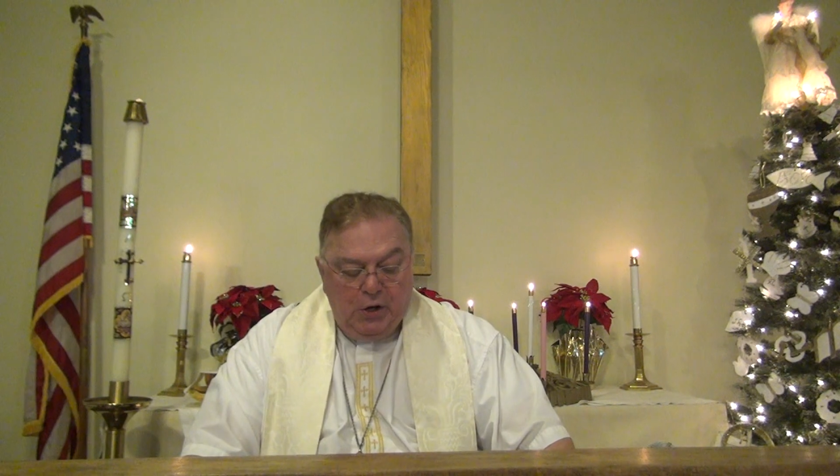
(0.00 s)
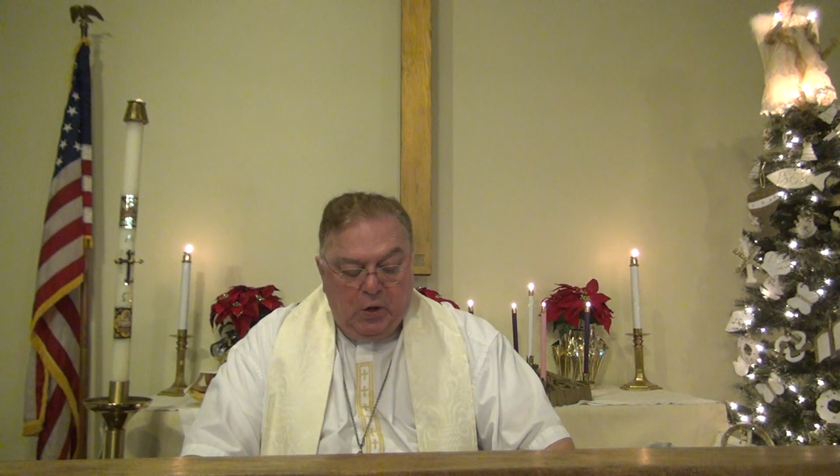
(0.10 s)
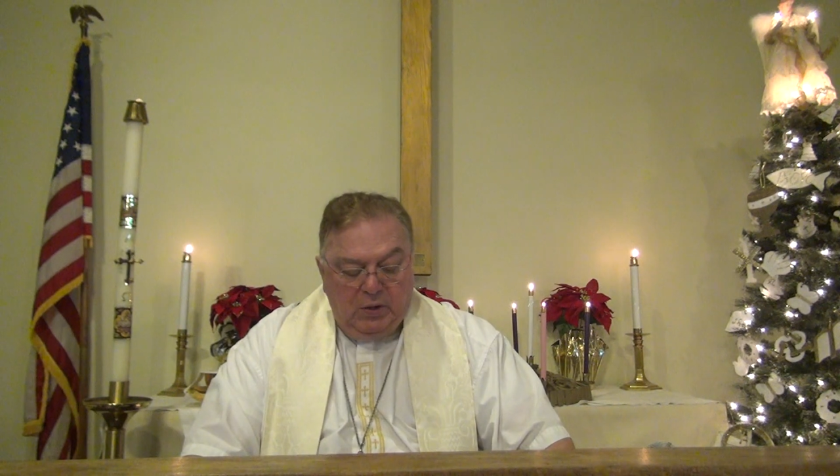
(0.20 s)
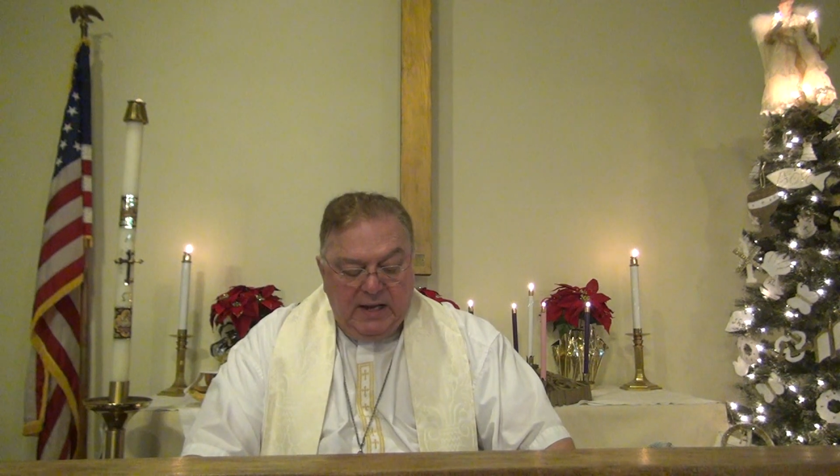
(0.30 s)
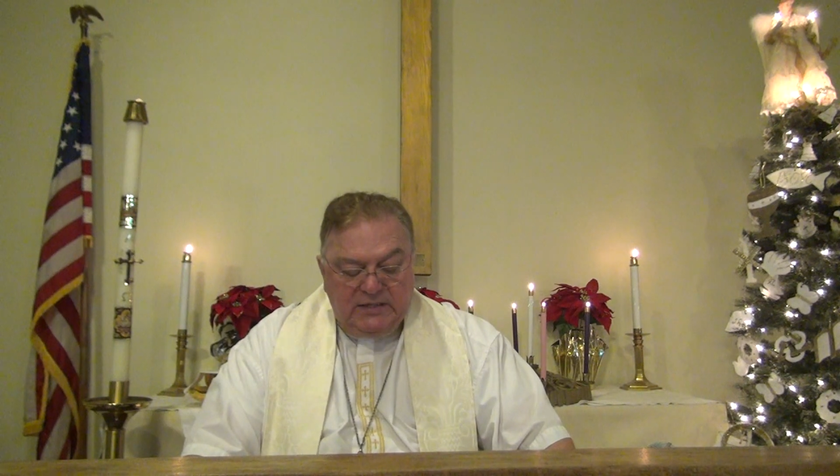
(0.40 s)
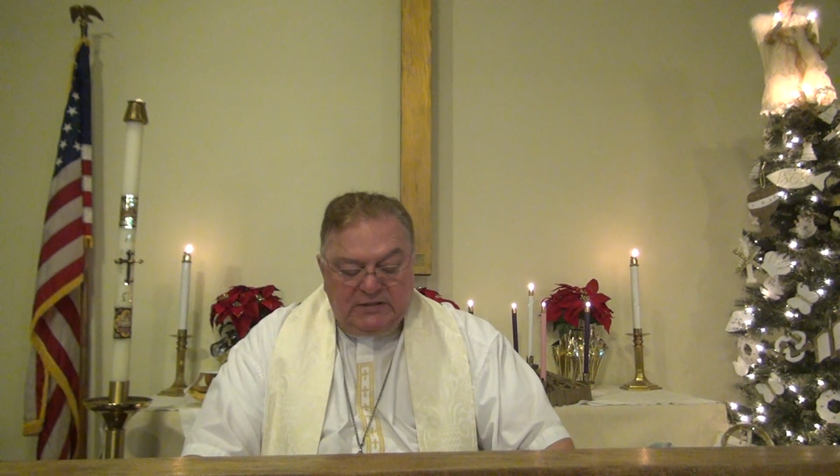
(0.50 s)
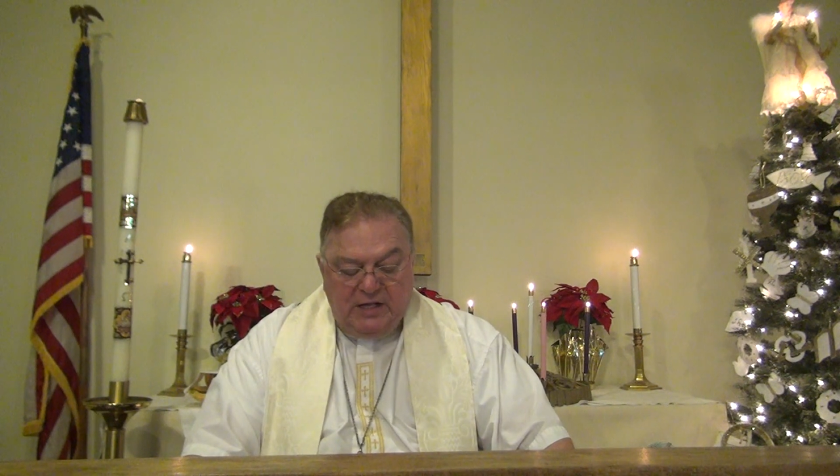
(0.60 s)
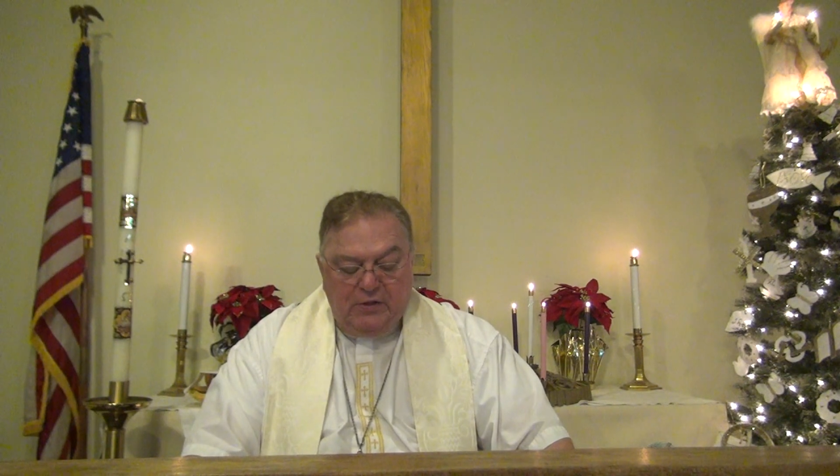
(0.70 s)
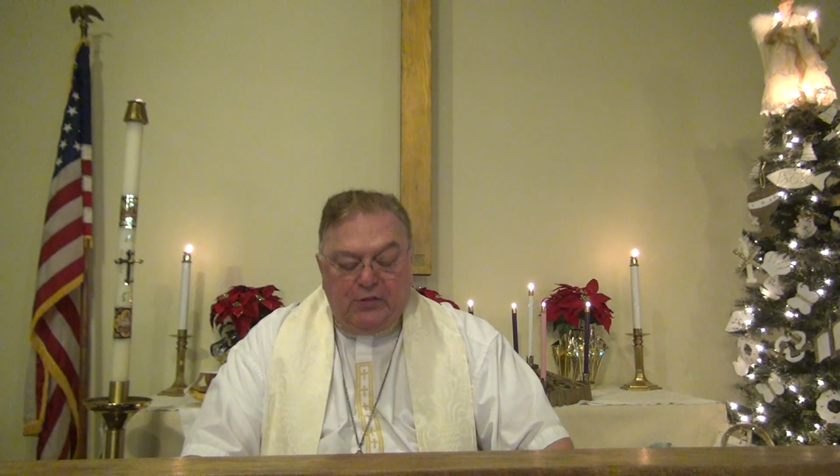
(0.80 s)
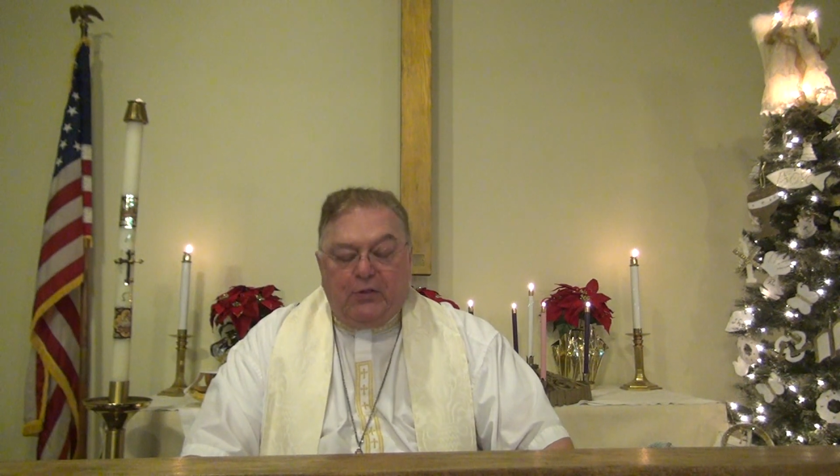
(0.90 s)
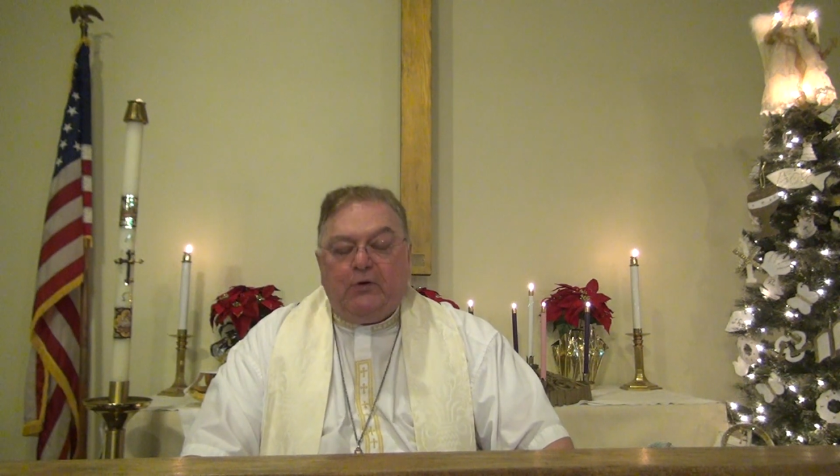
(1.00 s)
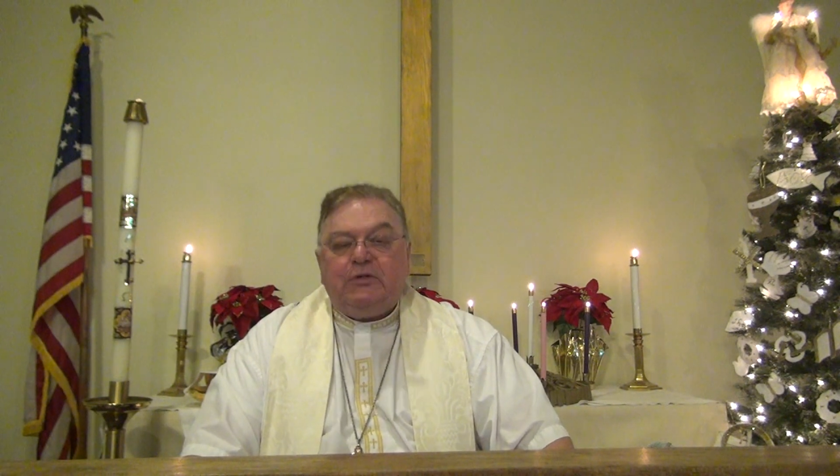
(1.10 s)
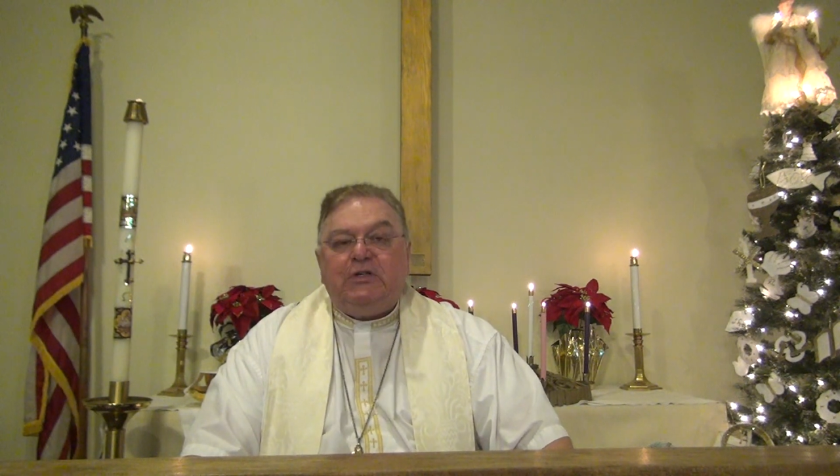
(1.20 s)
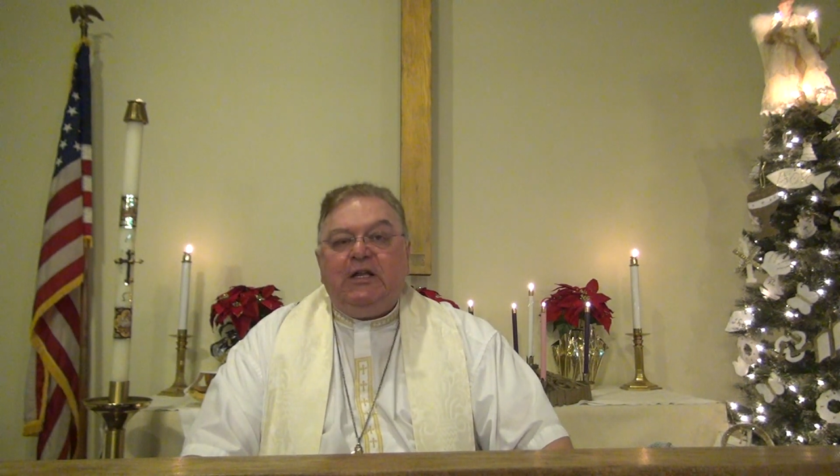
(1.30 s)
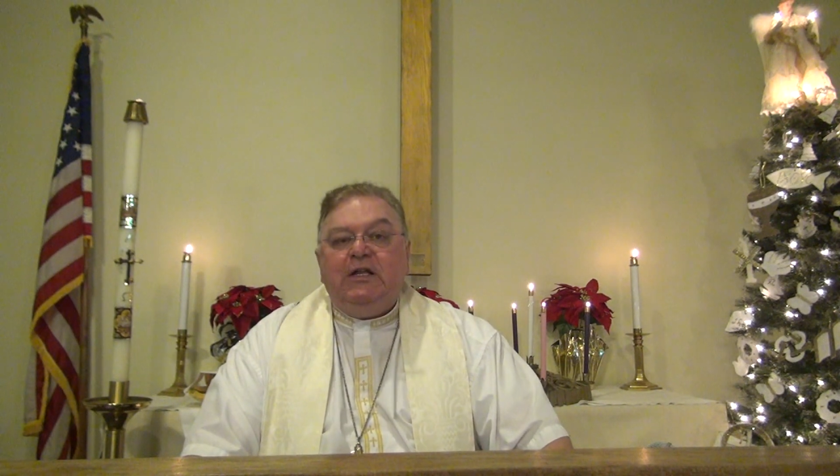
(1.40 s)
no less than
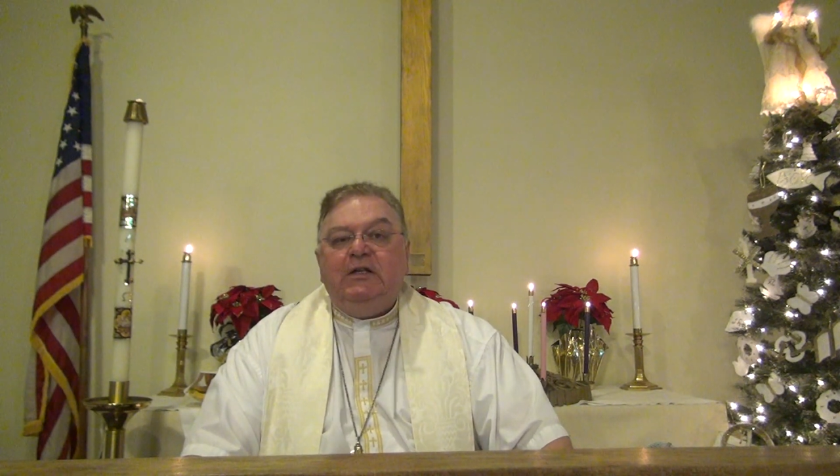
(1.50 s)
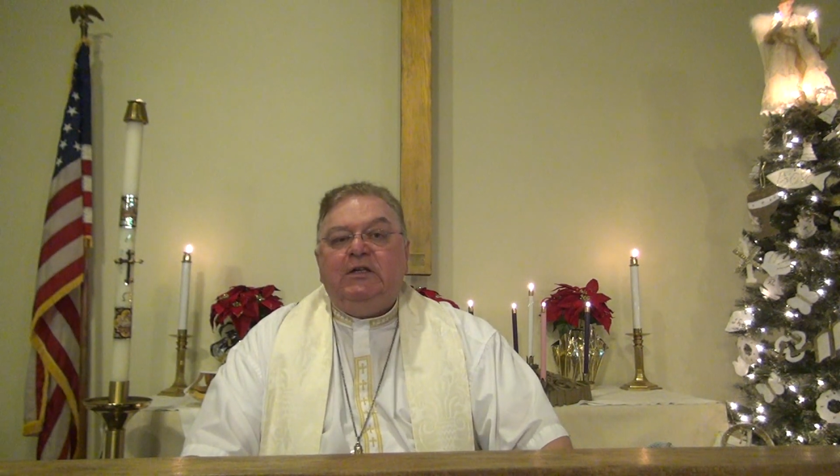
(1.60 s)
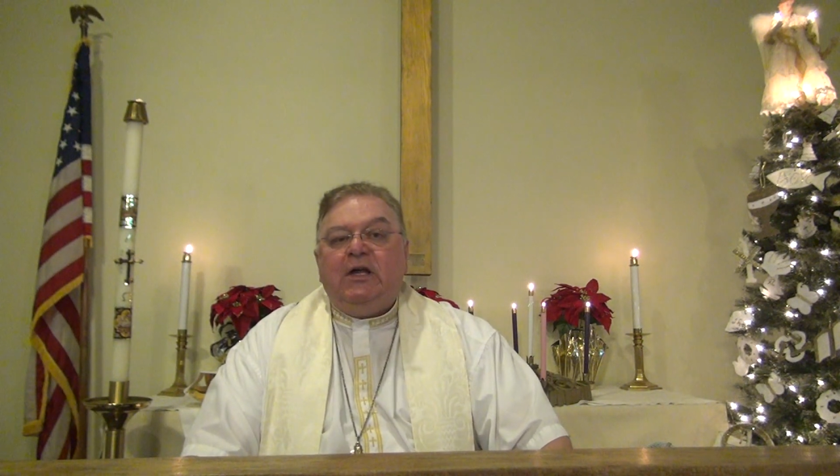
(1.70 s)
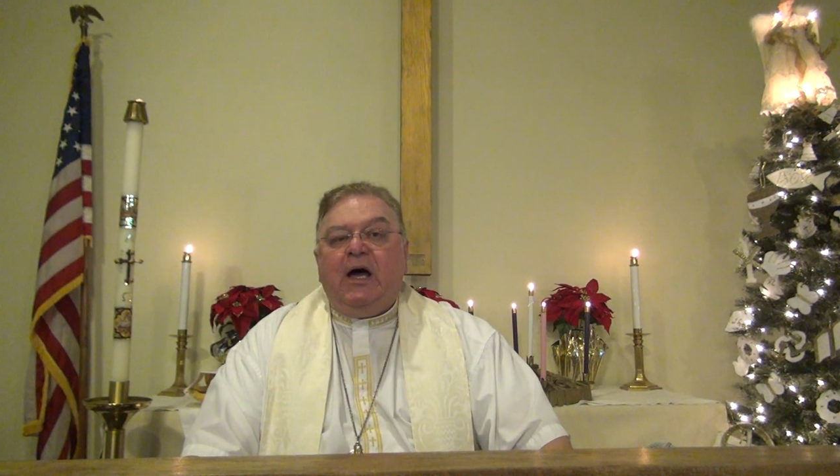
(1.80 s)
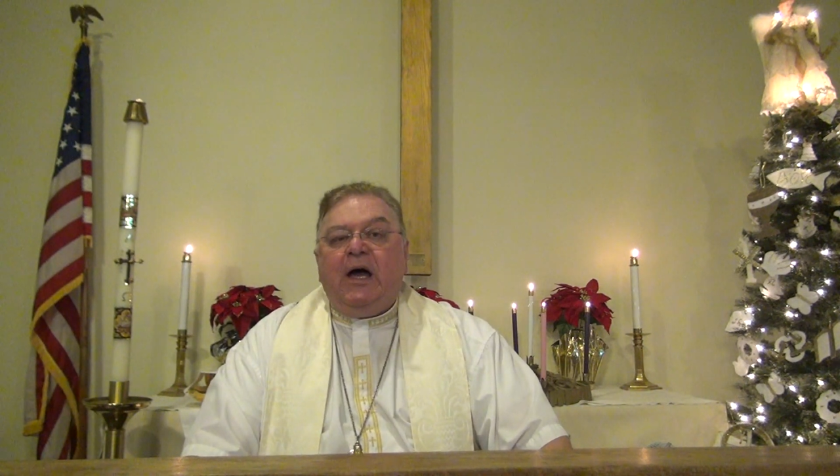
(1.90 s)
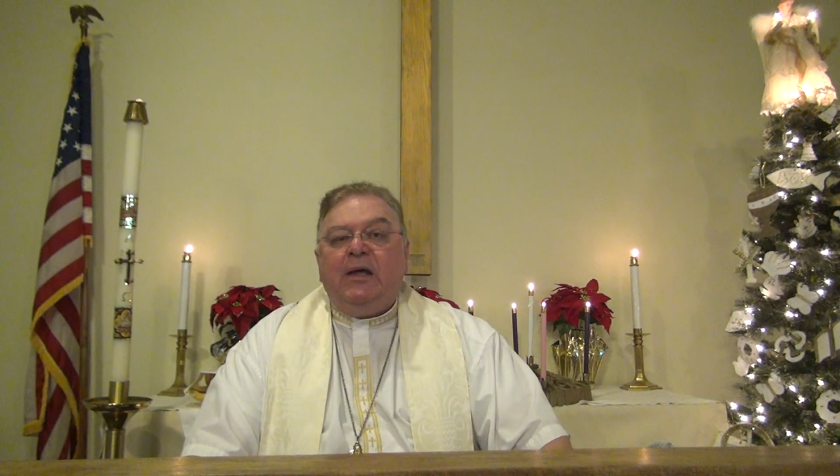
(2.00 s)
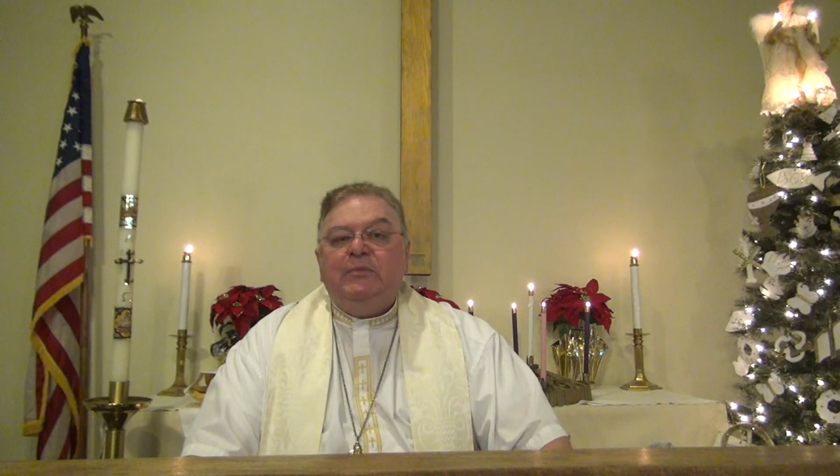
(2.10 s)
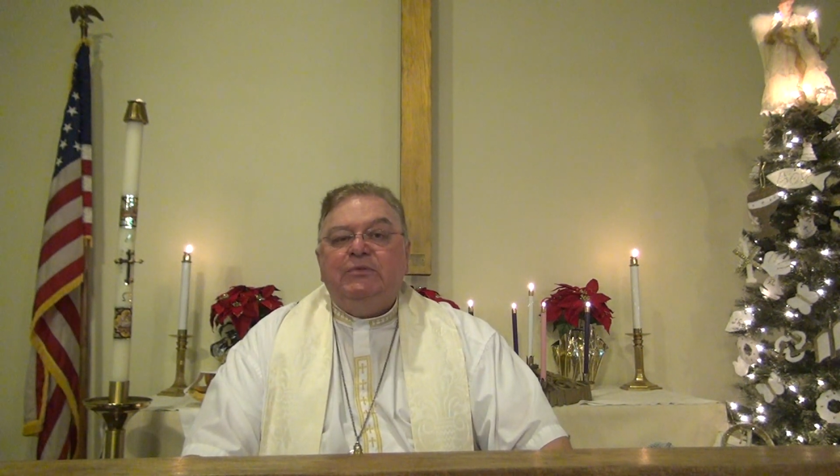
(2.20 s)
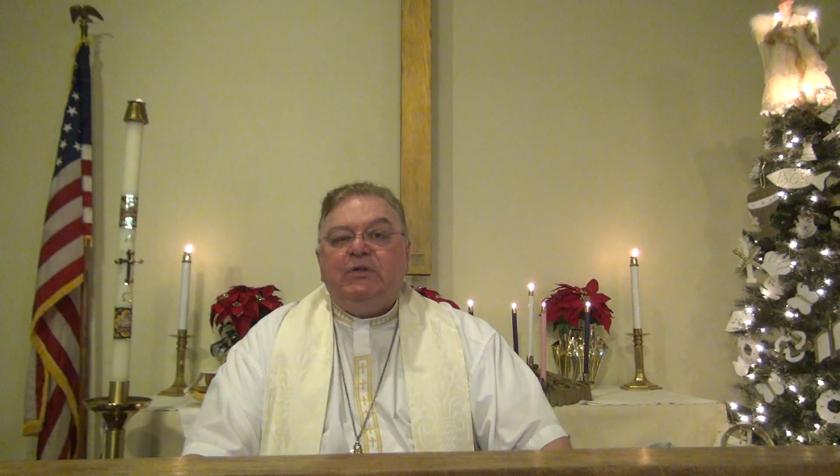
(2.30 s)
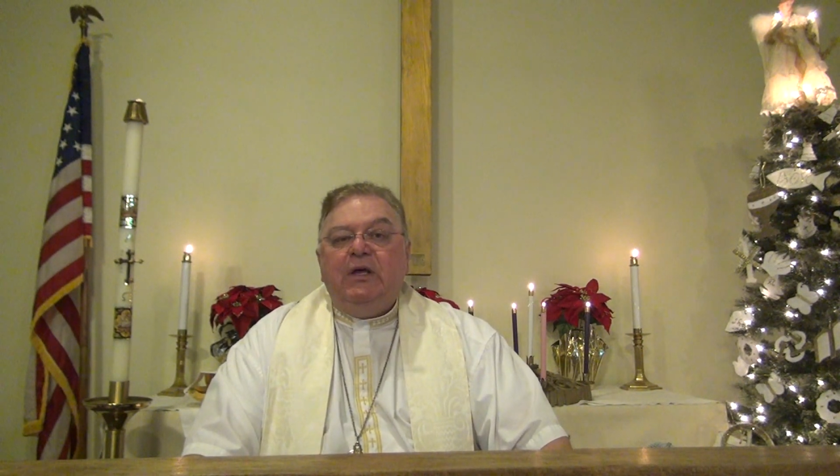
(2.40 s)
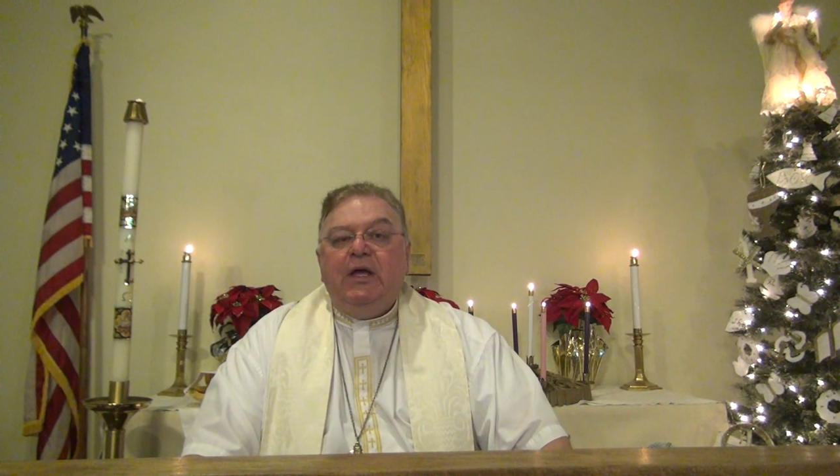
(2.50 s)
13 times